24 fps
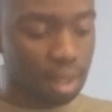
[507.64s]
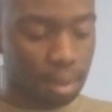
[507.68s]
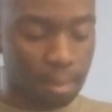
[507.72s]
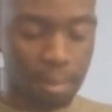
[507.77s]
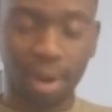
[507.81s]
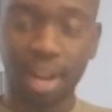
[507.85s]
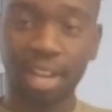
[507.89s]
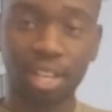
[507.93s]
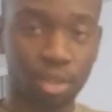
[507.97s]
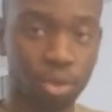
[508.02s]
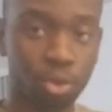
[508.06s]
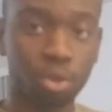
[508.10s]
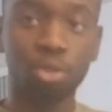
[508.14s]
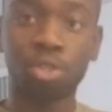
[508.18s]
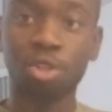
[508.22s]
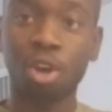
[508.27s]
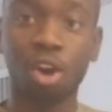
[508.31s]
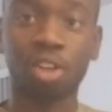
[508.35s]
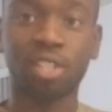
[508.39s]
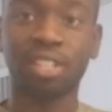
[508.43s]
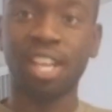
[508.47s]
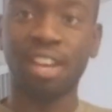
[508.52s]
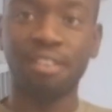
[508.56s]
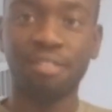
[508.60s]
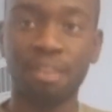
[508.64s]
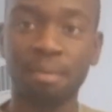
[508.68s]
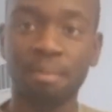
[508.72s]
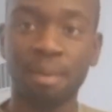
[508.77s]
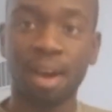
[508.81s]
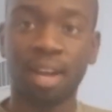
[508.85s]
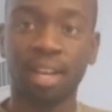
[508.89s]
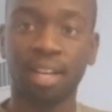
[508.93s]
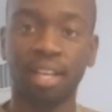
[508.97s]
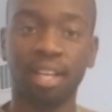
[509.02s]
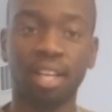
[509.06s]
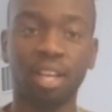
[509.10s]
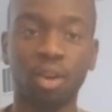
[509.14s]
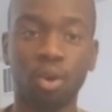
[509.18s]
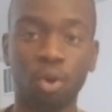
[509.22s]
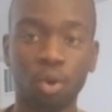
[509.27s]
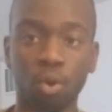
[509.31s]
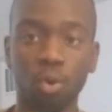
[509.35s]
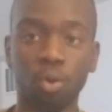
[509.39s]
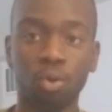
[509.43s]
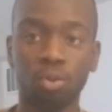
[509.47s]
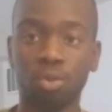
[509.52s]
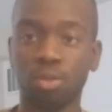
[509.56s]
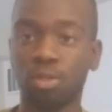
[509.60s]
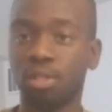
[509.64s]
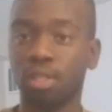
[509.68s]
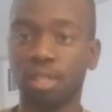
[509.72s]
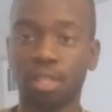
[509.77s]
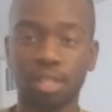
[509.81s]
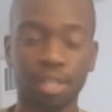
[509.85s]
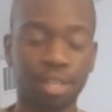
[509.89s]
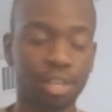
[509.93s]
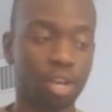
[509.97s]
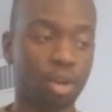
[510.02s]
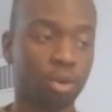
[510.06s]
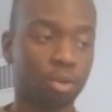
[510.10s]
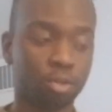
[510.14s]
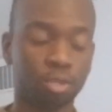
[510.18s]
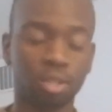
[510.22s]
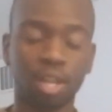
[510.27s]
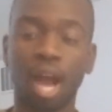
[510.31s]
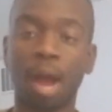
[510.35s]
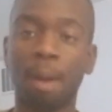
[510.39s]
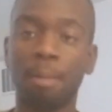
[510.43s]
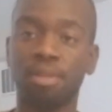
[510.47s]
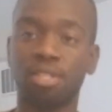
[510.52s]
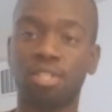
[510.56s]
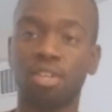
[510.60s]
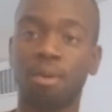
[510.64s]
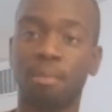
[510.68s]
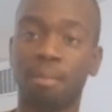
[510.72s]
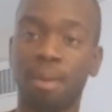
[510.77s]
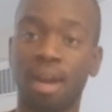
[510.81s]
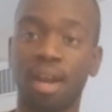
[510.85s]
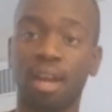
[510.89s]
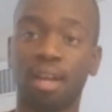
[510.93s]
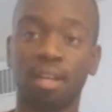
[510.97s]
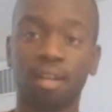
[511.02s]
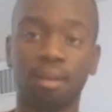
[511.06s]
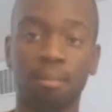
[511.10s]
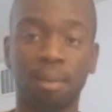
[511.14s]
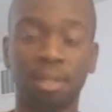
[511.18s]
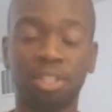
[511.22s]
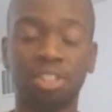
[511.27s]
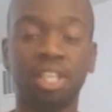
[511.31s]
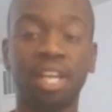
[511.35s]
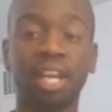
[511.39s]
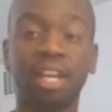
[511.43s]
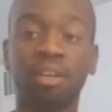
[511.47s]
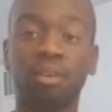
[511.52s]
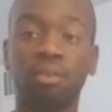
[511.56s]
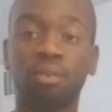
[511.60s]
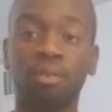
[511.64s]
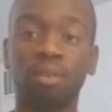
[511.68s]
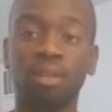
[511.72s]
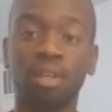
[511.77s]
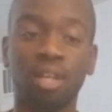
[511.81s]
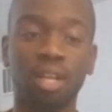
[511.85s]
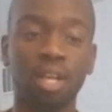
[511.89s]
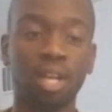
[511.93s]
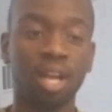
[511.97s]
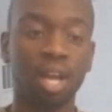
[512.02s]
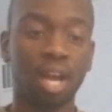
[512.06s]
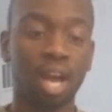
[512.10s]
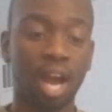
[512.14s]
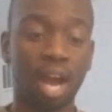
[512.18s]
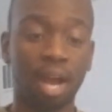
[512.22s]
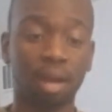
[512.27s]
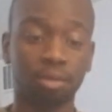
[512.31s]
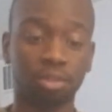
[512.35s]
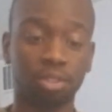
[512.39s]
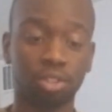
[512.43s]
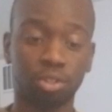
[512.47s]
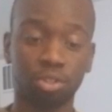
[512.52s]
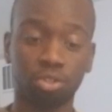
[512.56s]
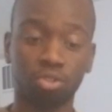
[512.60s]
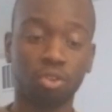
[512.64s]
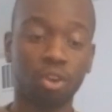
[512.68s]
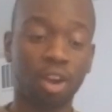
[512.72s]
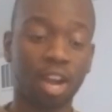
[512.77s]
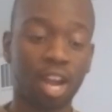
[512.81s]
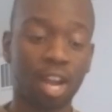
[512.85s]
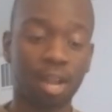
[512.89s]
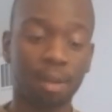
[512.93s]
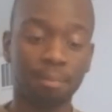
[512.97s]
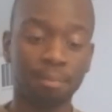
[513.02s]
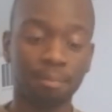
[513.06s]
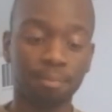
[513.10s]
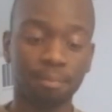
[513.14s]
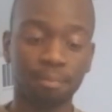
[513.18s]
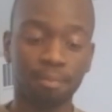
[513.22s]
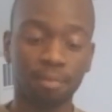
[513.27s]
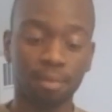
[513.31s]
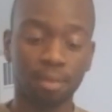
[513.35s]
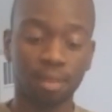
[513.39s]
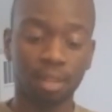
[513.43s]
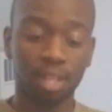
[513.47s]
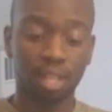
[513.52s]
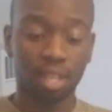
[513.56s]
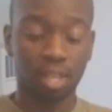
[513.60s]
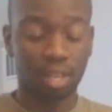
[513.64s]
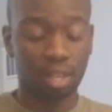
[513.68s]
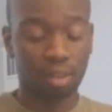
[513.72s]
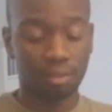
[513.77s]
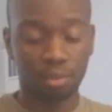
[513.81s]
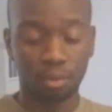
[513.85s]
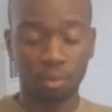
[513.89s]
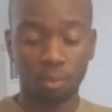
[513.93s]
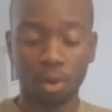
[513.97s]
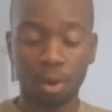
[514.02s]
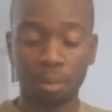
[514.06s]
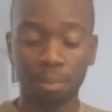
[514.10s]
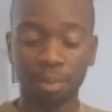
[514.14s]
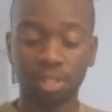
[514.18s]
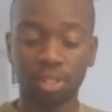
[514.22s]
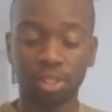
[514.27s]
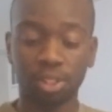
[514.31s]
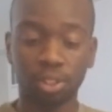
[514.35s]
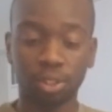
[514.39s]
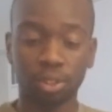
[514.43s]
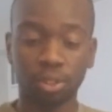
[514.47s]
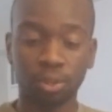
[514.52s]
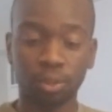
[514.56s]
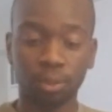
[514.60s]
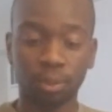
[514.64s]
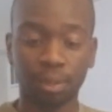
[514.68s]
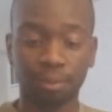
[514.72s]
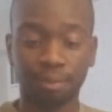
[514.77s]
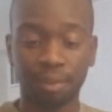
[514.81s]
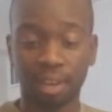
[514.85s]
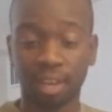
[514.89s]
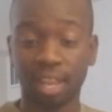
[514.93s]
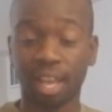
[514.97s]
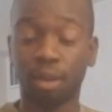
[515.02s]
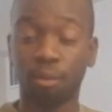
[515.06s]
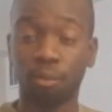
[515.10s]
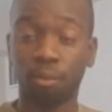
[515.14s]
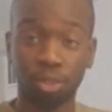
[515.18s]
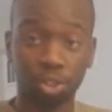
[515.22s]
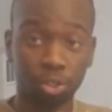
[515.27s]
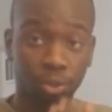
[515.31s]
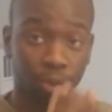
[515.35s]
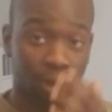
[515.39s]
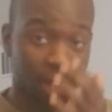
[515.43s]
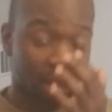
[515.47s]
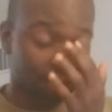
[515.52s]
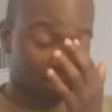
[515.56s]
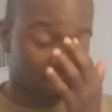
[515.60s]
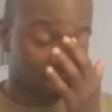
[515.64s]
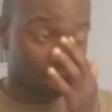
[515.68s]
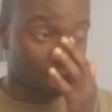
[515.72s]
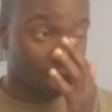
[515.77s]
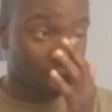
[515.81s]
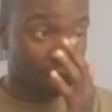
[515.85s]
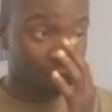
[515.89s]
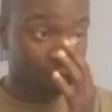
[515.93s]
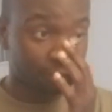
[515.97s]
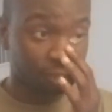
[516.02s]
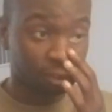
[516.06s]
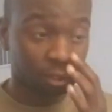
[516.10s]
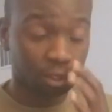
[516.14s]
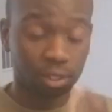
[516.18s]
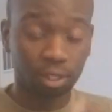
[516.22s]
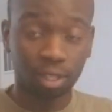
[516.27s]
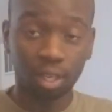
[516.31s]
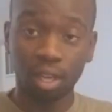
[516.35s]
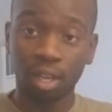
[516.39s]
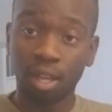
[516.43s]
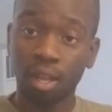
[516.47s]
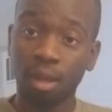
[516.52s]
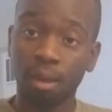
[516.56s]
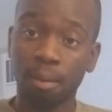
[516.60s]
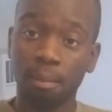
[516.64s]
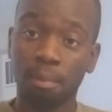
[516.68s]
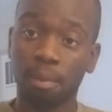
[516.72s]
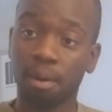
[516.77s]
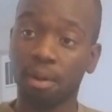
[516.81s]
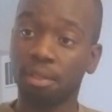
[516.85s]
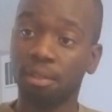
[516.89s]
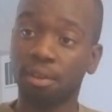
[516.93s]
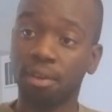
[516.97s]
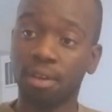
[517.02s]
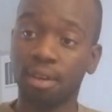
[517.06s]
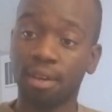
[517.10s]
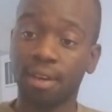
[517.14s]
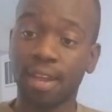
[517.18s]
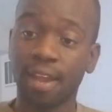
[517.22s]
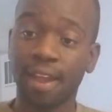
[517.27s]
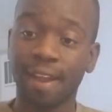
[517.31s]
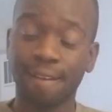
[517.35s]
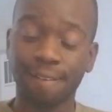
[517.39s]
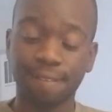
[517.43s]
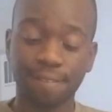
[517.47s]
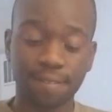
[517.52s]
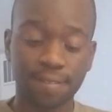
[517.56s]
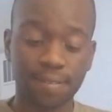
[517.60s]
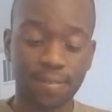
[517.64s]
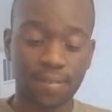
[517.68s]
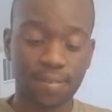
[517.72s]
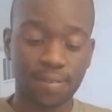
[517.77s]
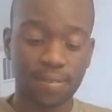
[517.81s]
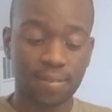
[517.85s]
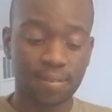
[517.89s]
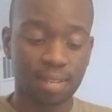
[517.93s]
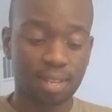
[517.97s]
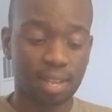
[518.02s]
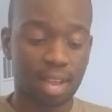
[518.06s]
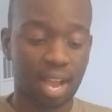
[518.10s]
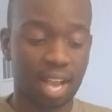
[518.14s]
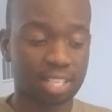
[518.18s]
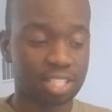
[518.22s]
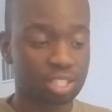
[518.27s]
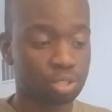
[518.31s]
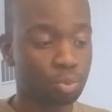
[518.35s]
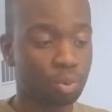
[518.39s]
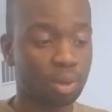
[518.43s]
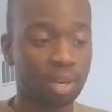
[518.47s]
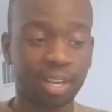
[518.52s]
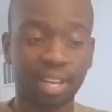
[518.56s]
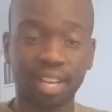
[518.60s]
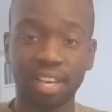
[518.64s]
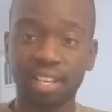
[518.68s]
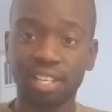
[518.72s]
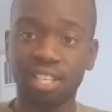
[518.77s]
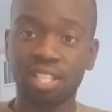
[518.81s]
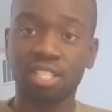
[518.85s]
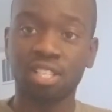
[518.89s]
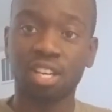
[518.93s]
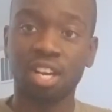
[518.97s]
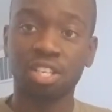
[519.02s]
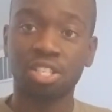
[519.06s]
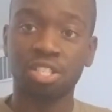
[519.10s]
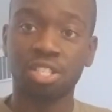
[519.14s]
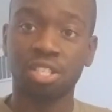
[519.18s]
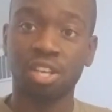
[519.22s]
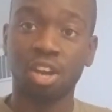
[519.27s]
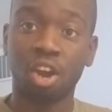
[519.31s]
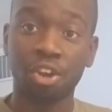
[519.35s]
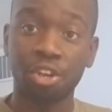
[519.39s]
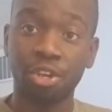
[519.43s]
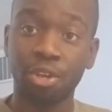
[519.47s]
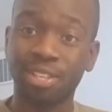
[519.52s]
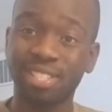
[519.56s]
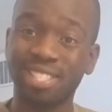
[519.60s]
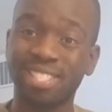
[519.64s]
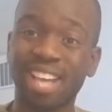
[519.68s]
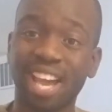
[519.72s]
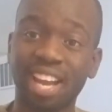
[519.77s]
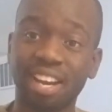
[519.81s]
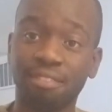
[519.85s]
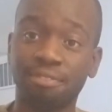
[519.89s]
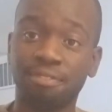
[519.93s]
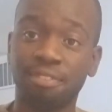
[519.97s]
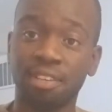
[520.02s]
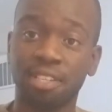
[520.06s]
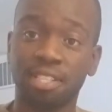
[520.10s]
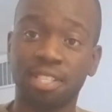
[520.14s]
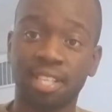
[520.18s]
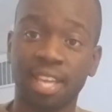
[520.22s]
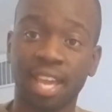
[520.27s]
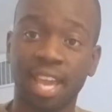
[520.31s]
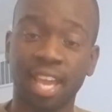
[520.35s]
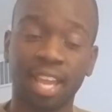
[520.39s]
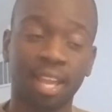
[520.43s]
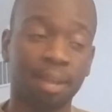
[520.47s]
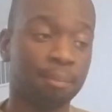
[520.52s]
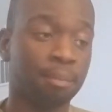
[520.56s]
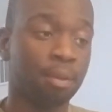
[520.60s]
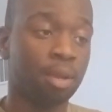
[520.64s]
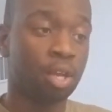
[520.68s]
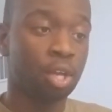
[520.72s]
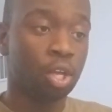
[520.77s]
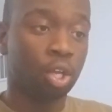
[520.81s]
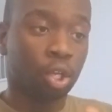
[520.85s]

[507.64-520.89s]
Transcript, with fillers: but I do talk to everybody who's you know comments on my my channel. I'll subscribe if you want me to, if I like what you have to offer. But other than that, I just want to get a discussion. Are you excited for this game?